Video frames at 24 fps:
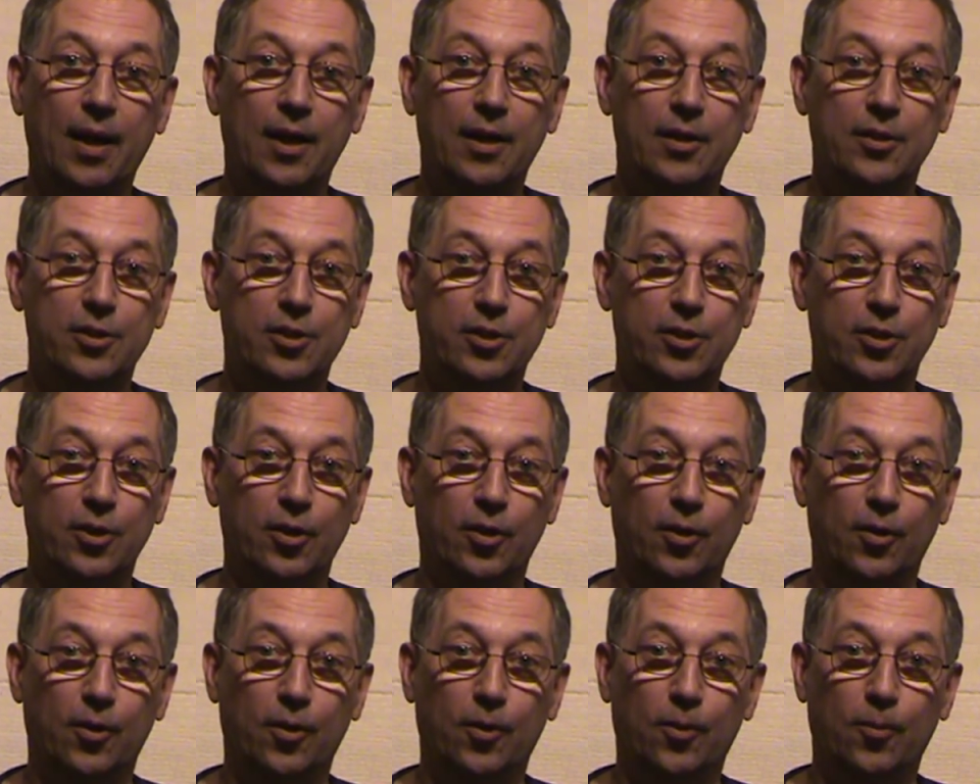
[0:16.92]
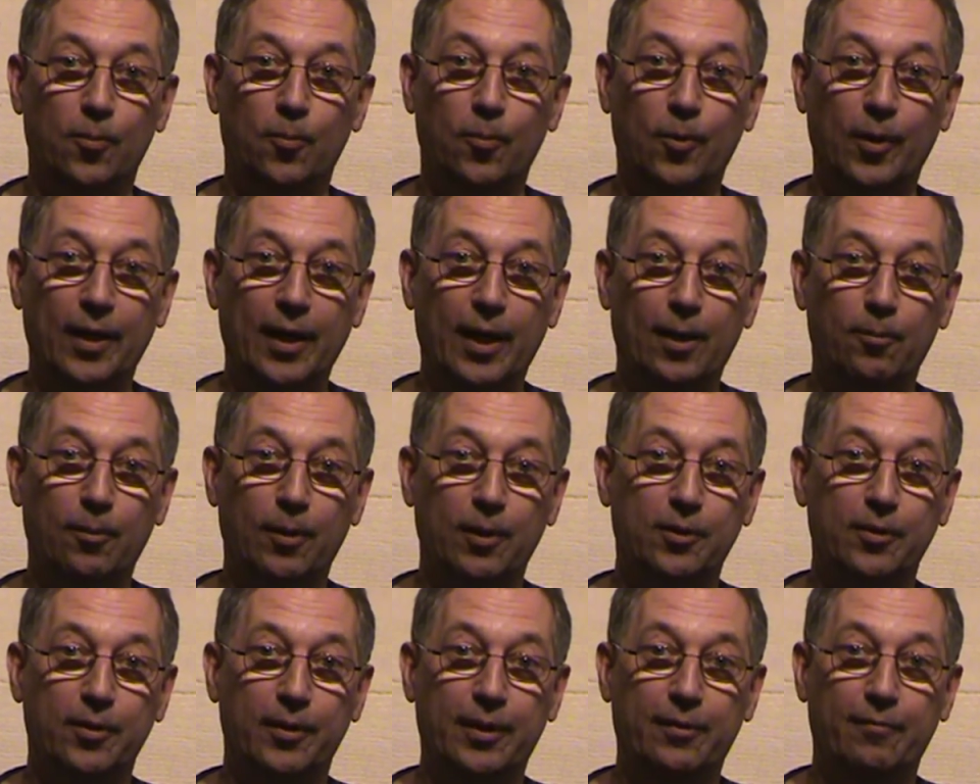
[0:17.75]
So what I
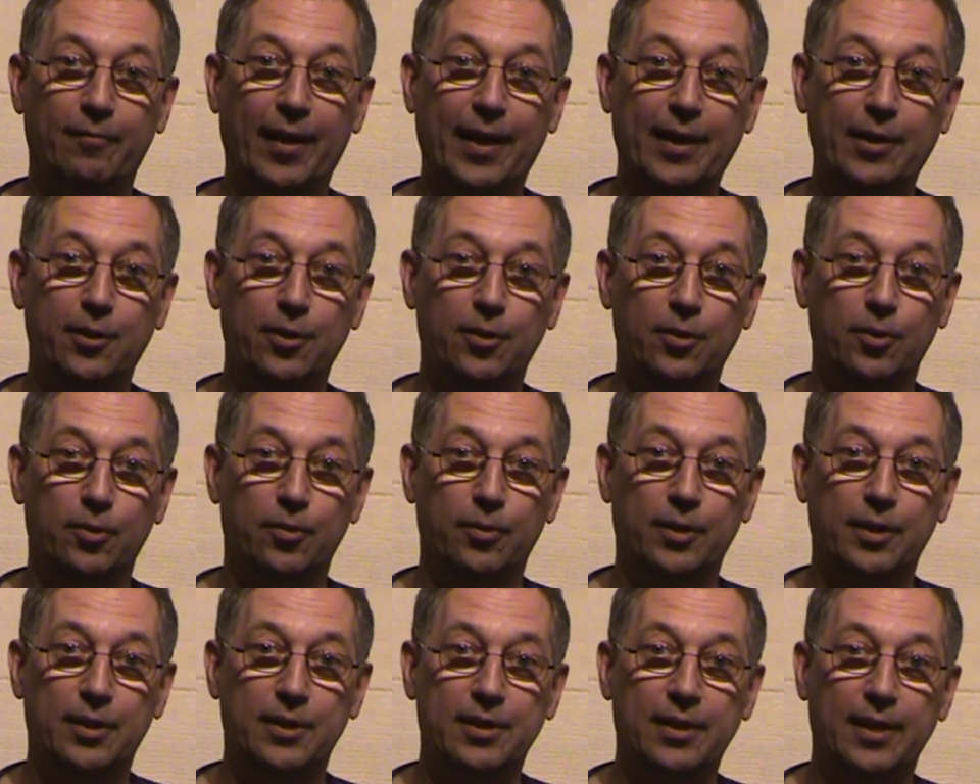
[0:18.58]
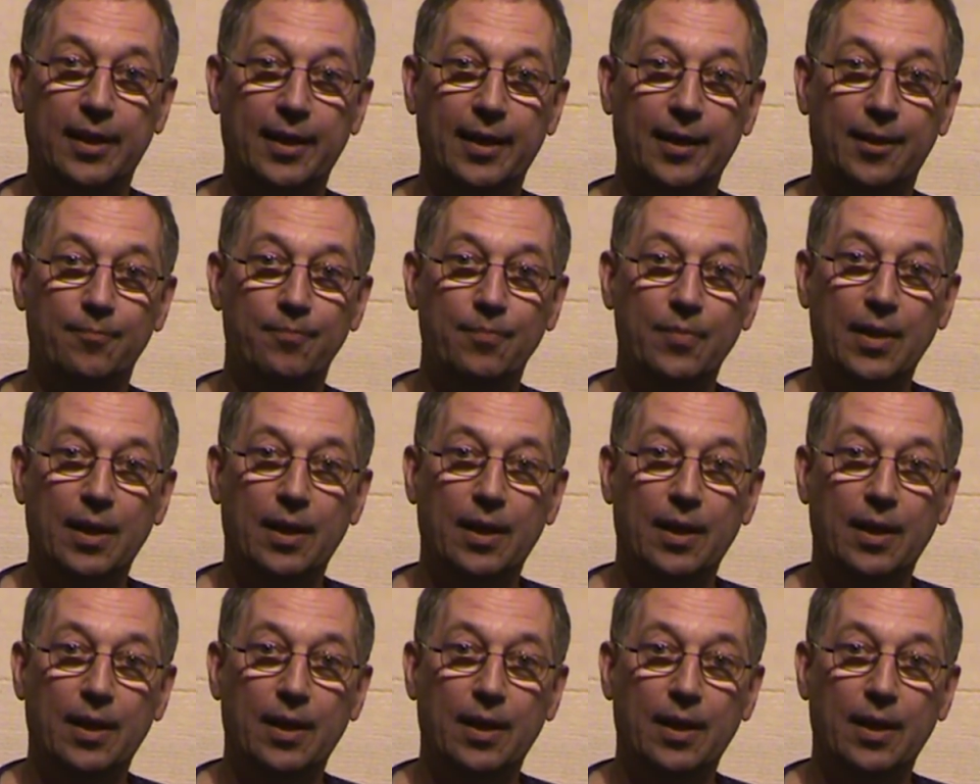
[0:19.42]
want to invite you to is a,